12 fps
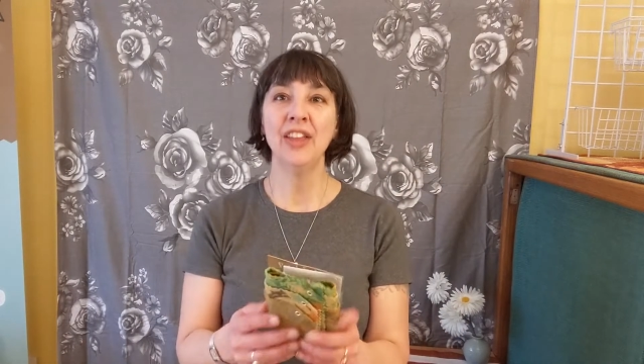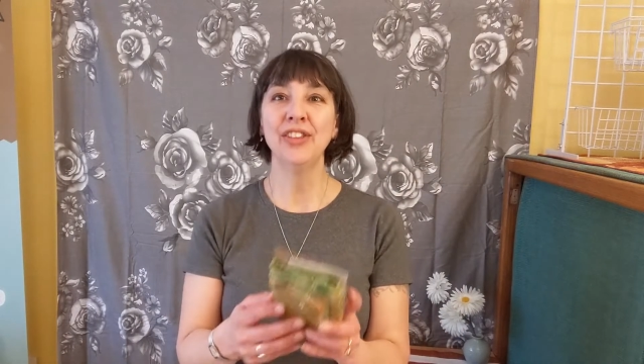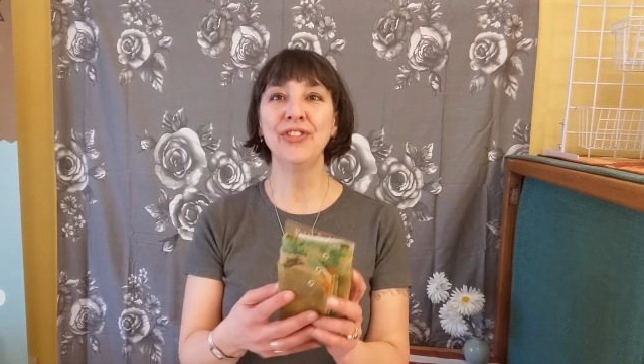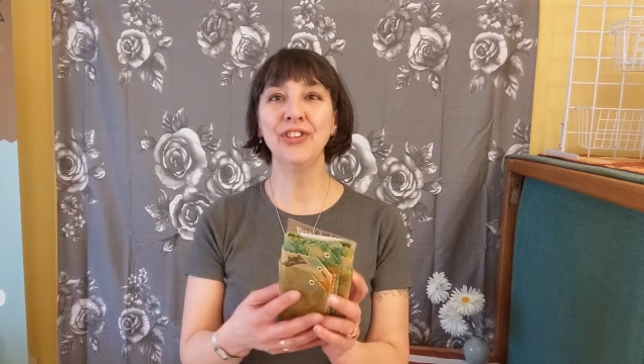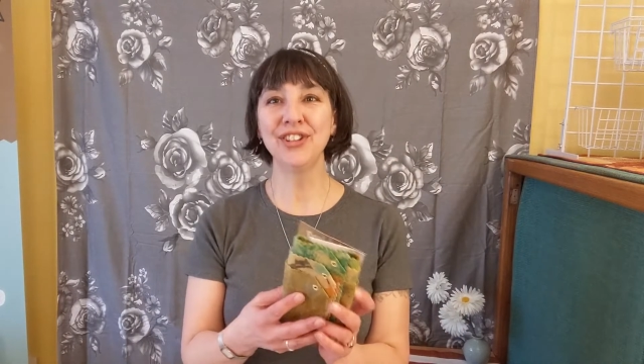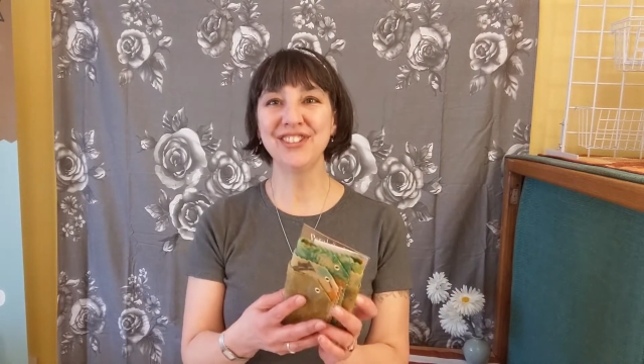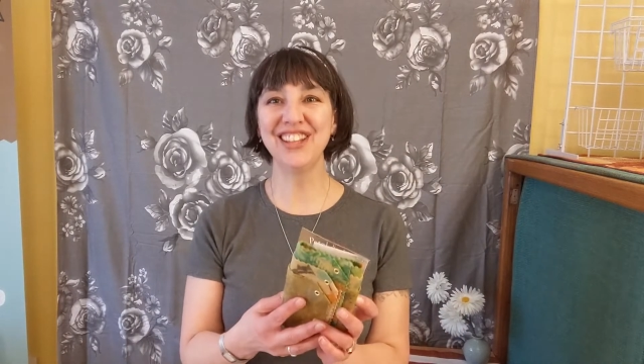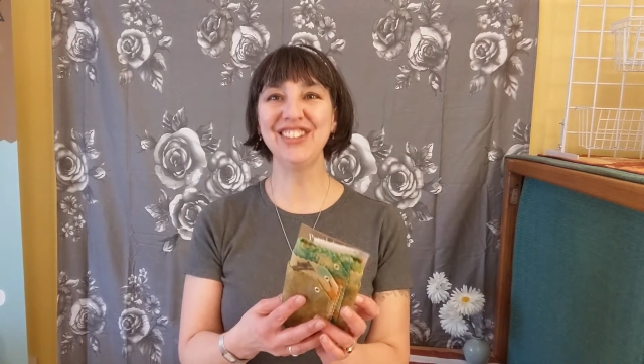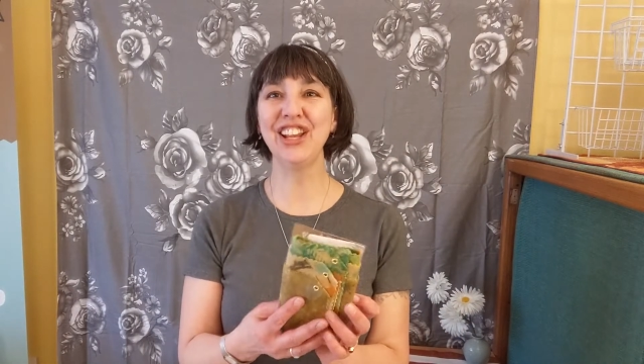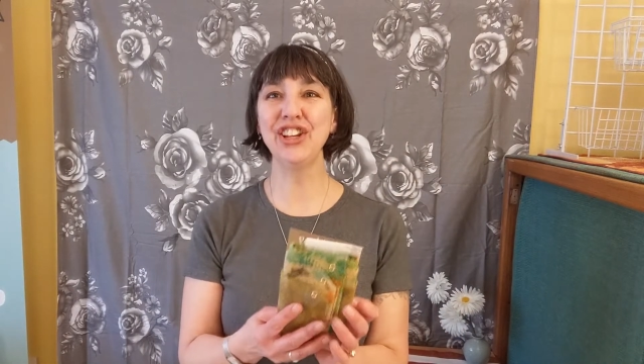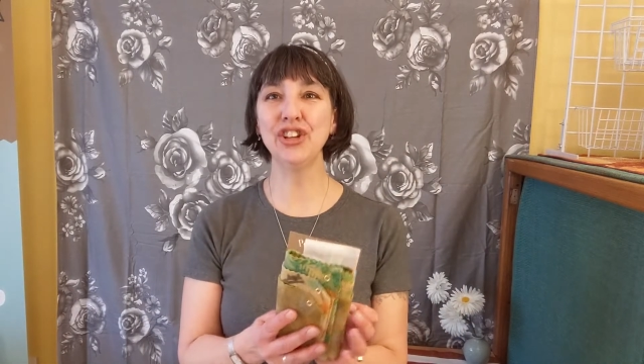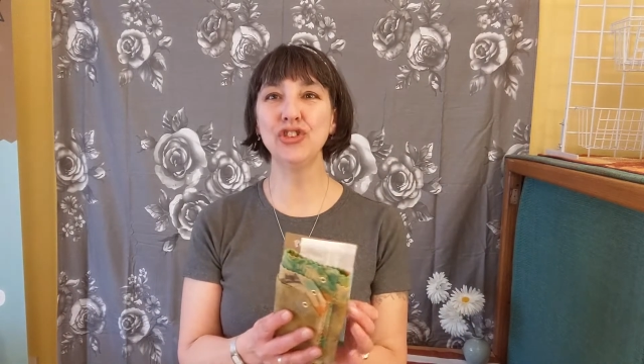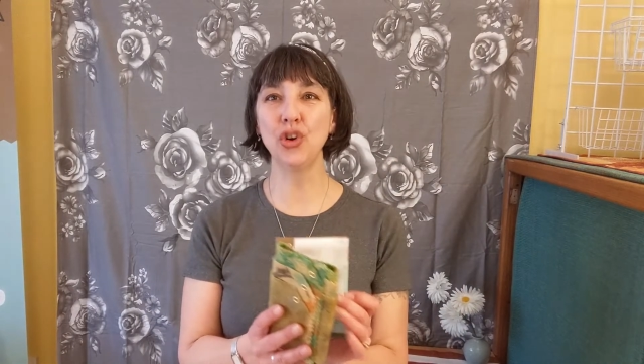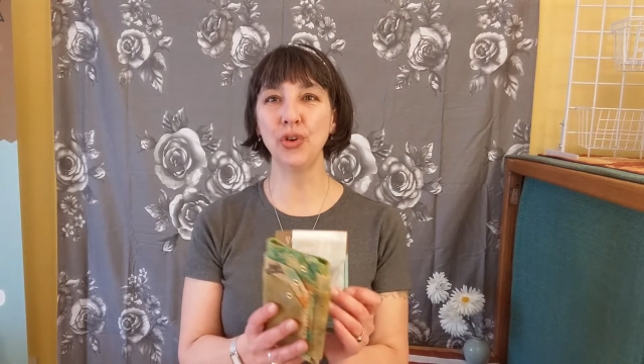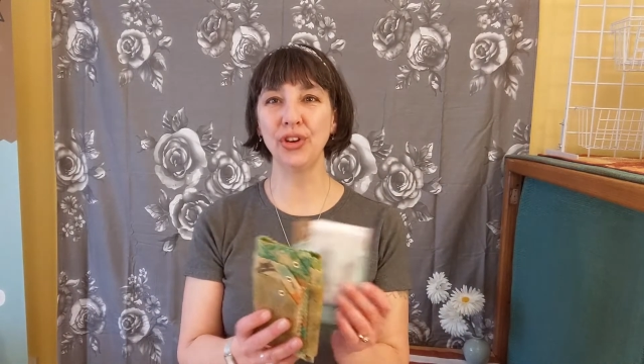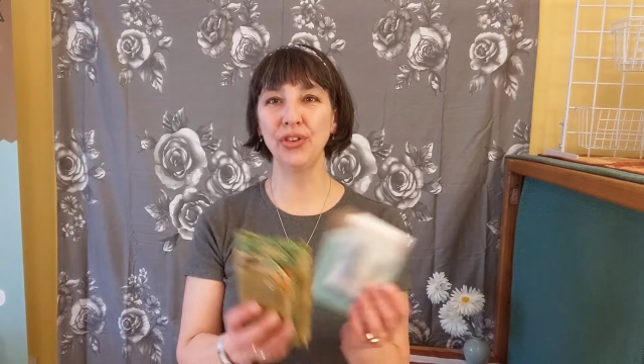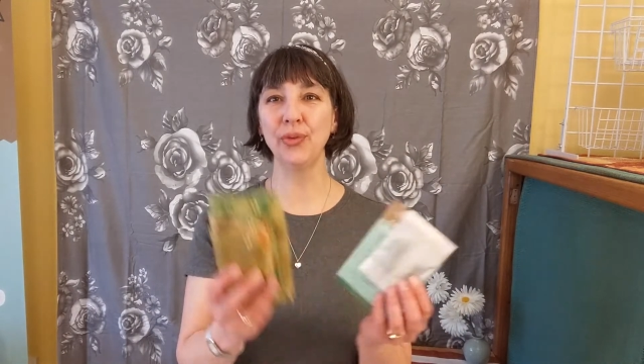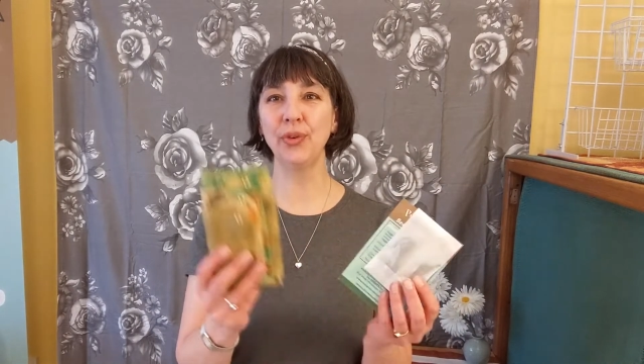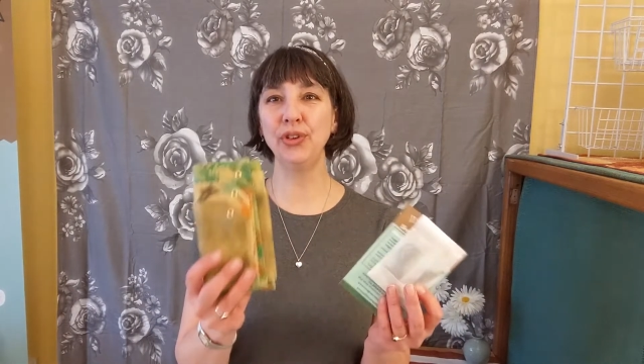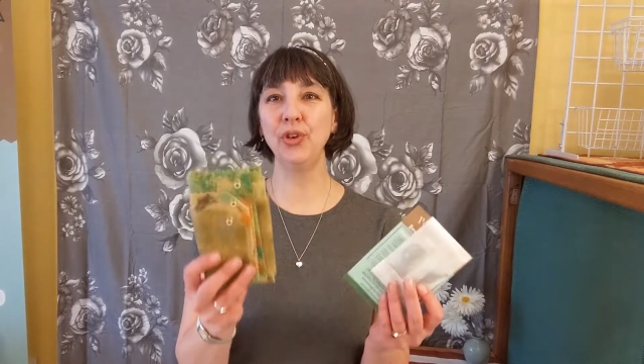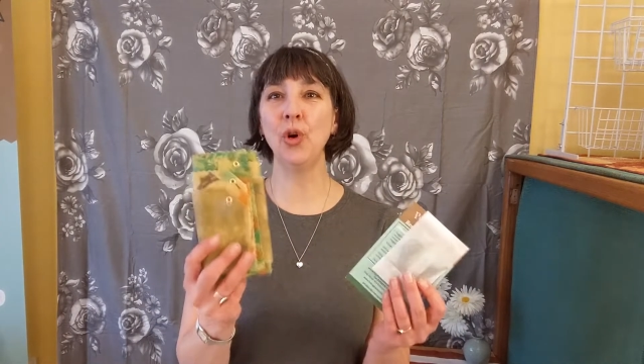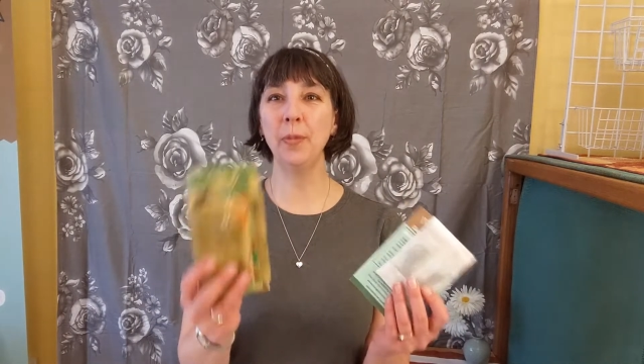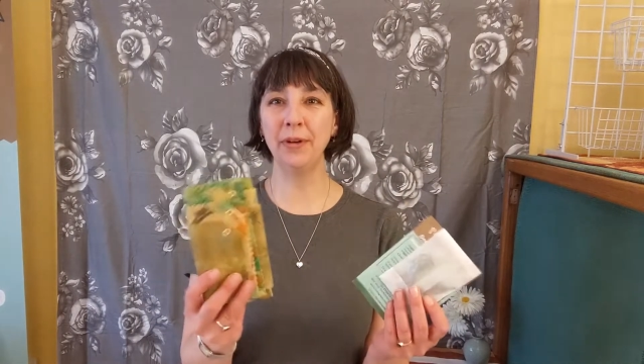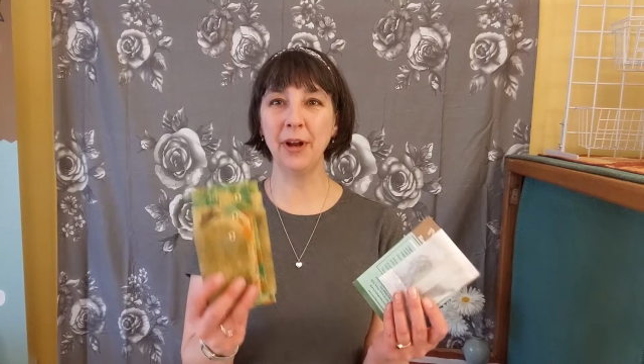The first thing that you'll notice when you
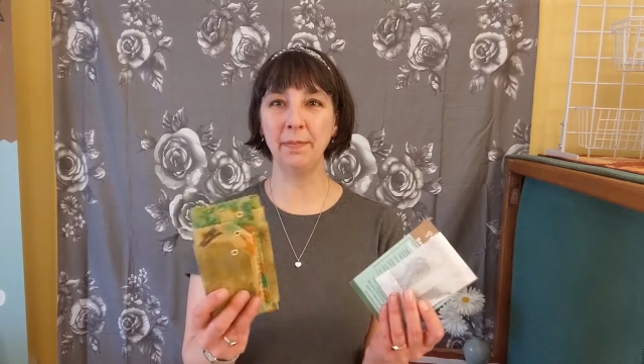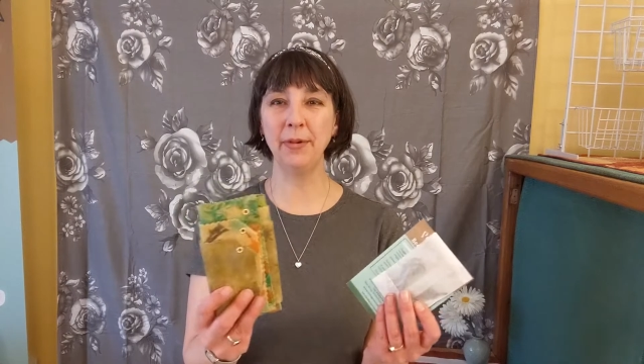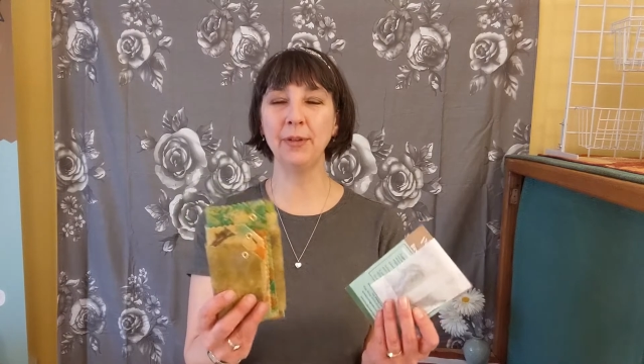open up